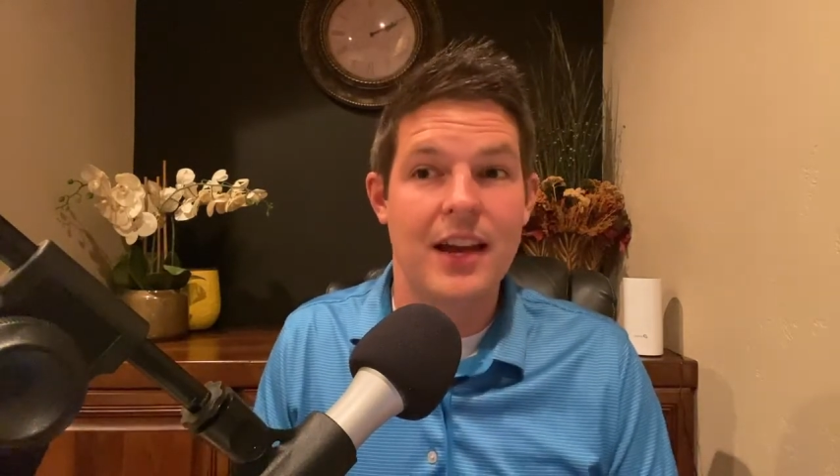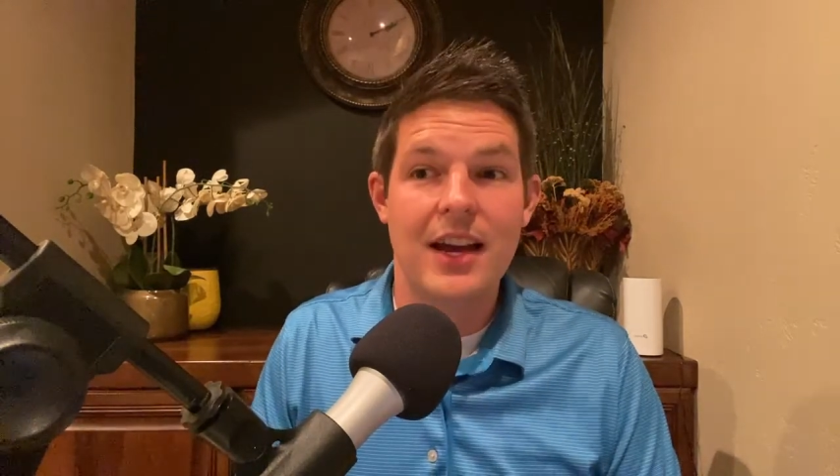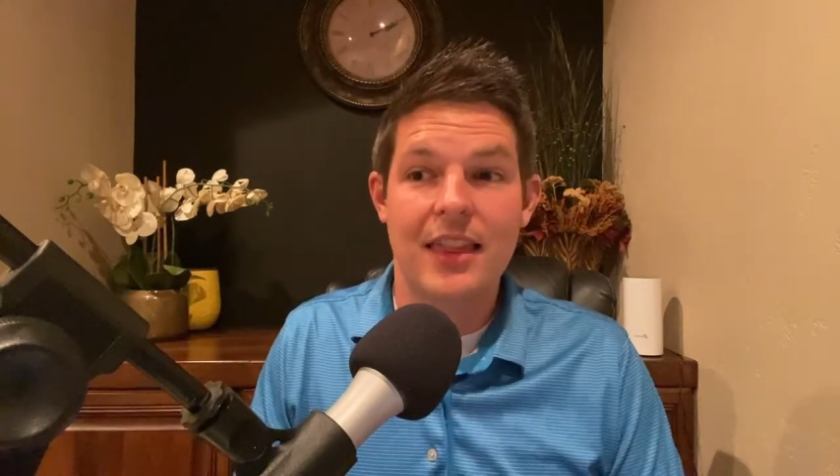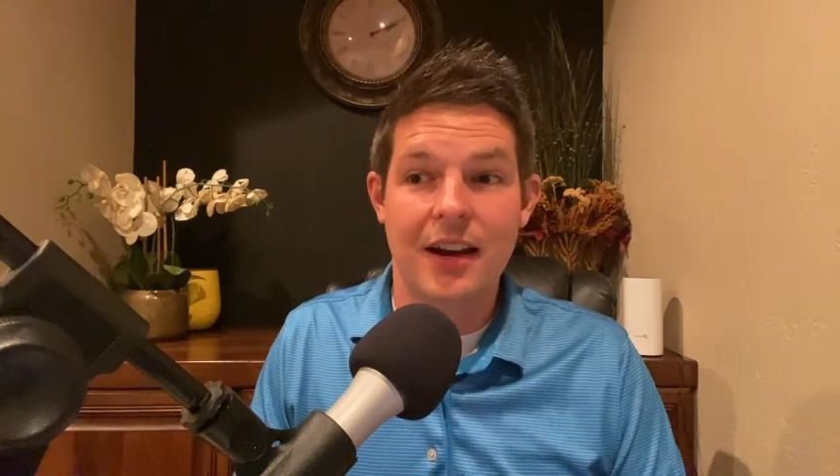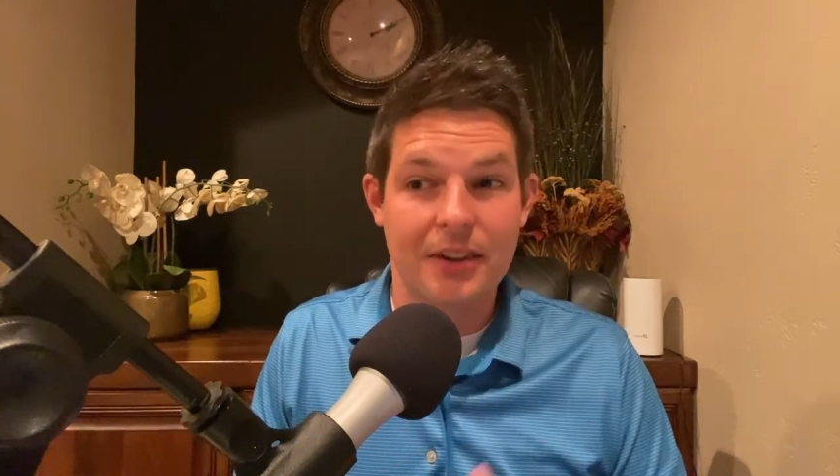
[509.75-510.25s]

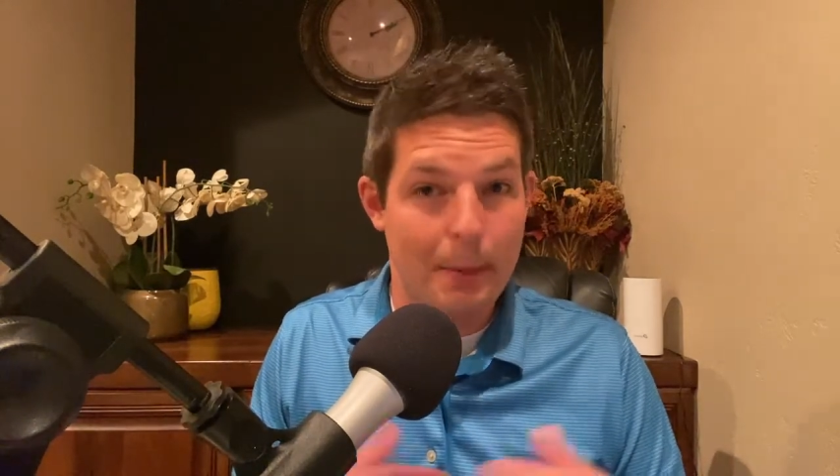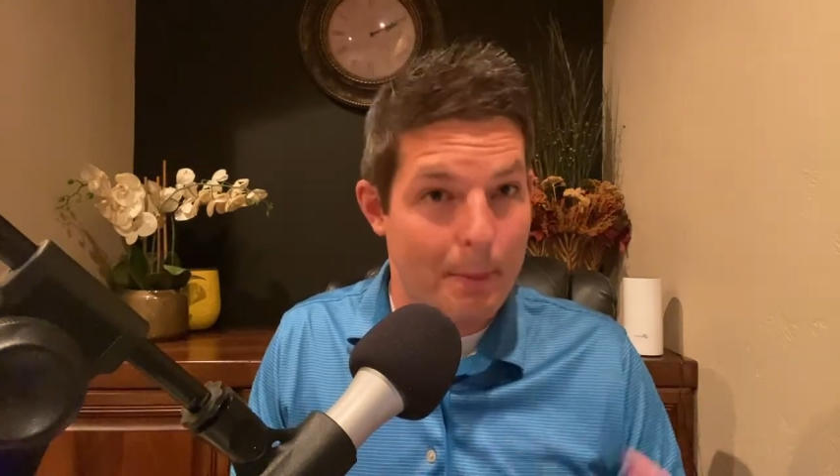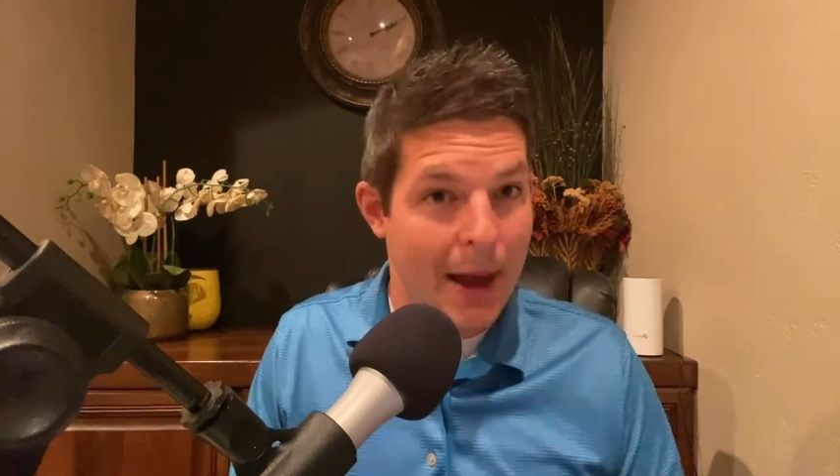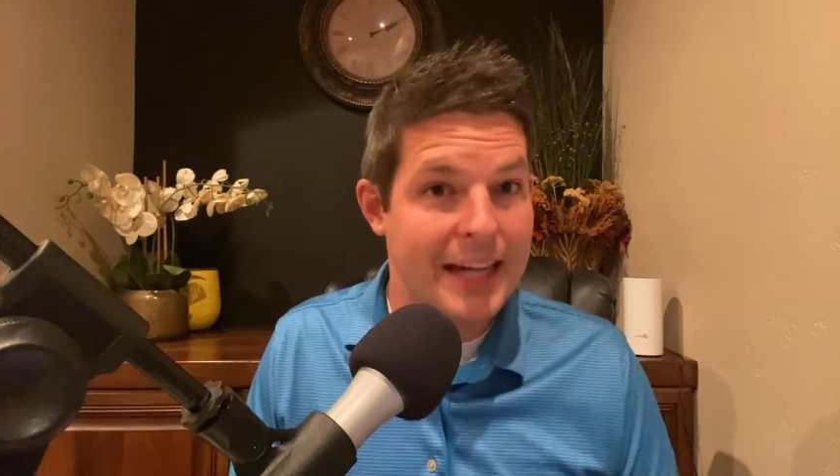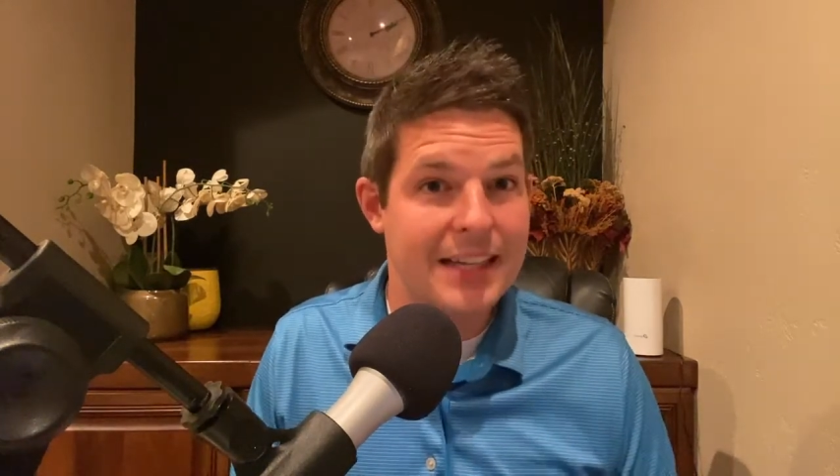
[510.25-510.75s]
that I'll get
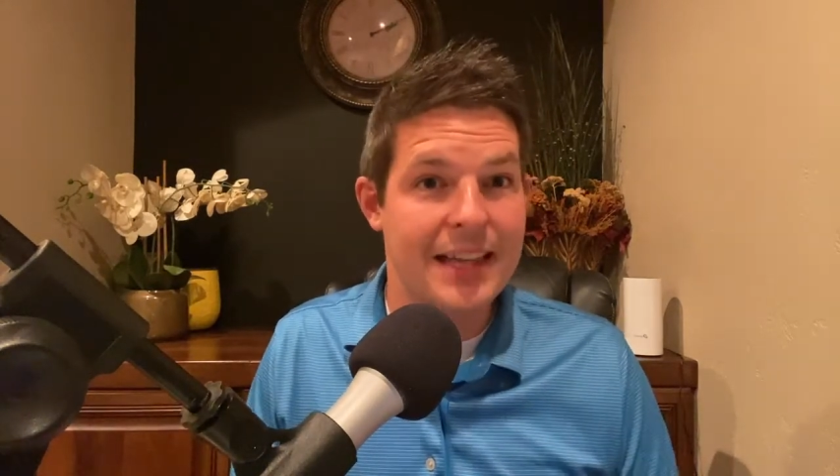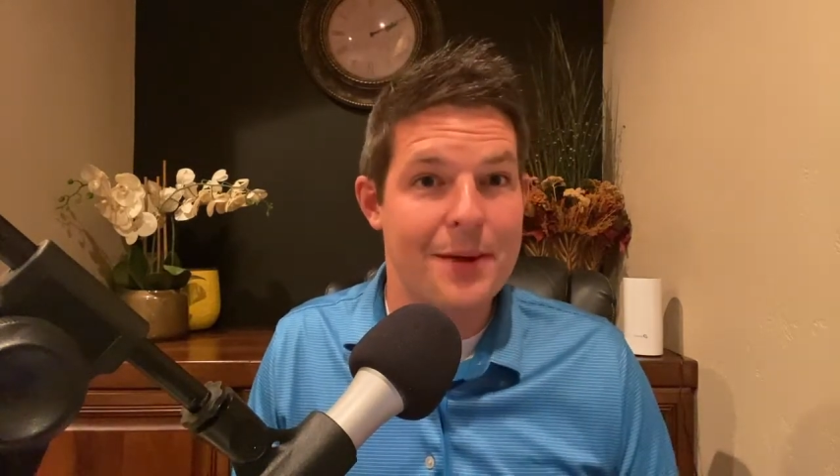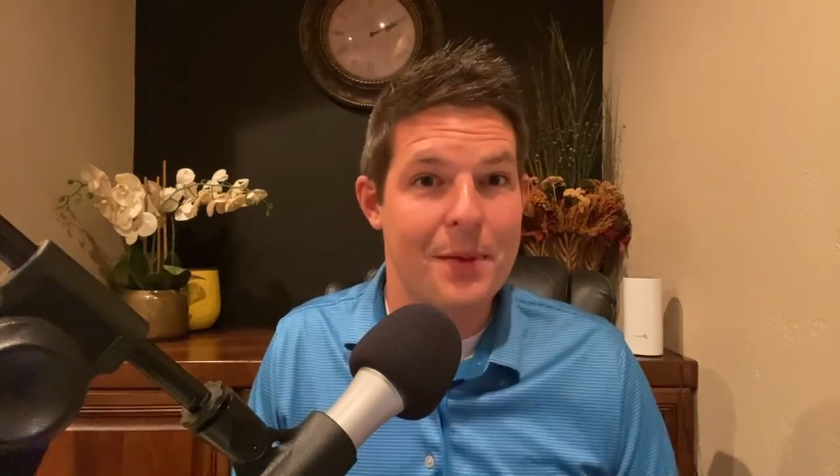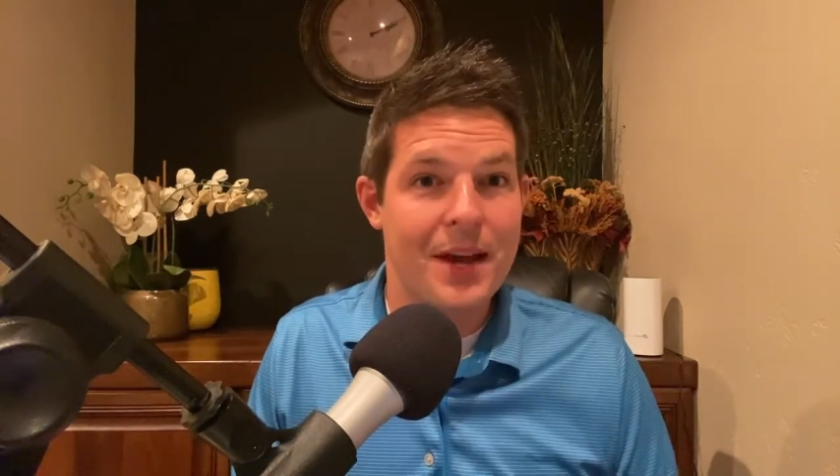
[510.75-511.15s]
back to them,